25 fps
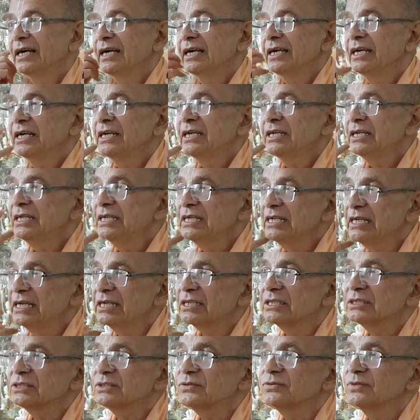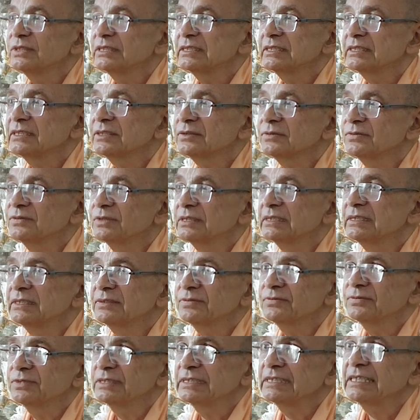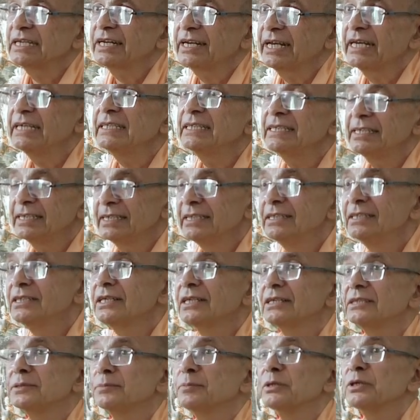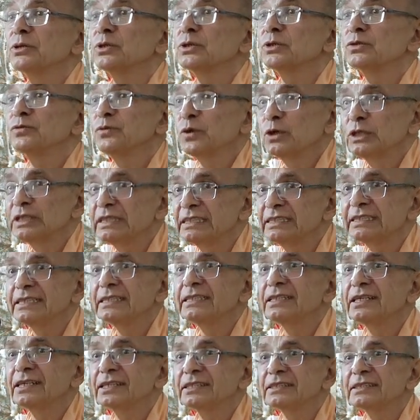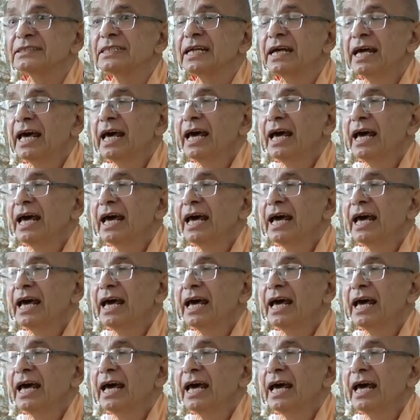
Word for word: He hears with, with, with great interest, because what is interest?